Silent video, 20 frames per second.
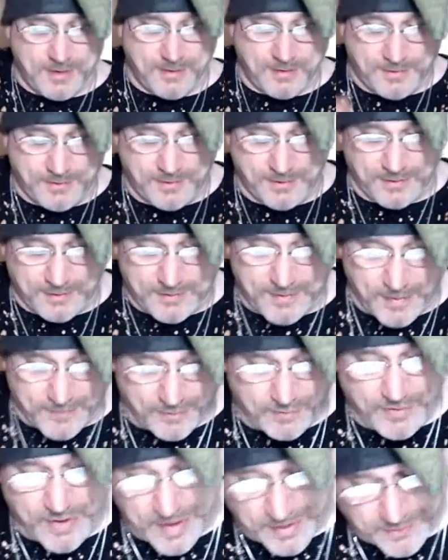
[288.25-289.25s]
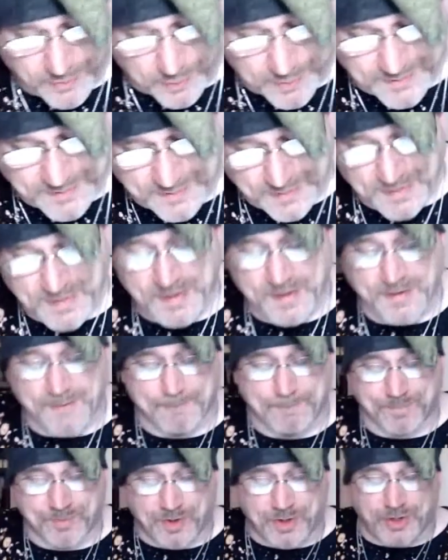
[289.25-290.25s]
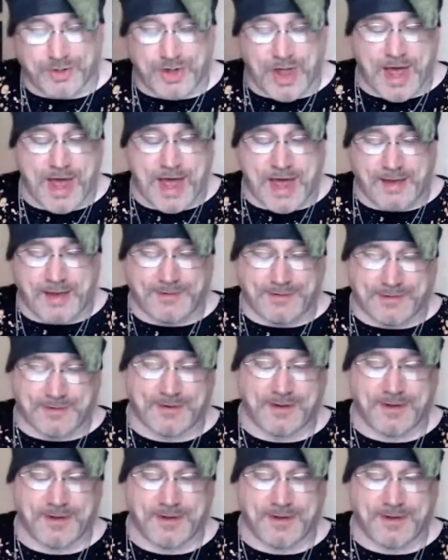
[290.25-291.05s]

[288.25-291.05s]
6, 7. Yes, so what's class?